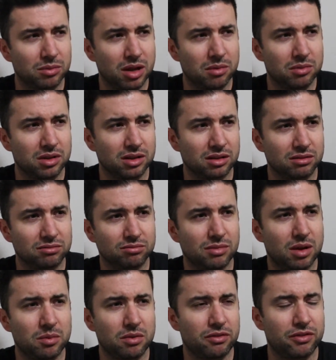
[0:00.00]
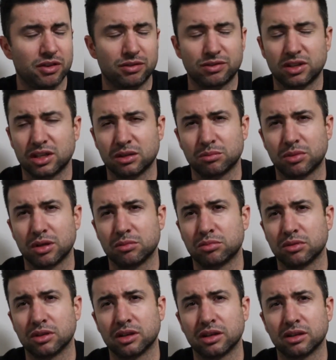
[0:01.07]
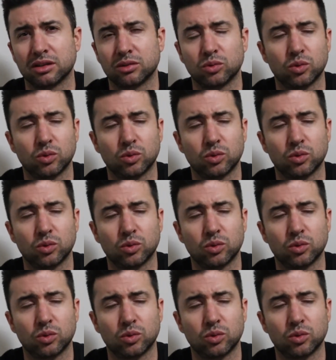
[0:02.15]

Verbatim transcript: maybe maybe fifteen people there,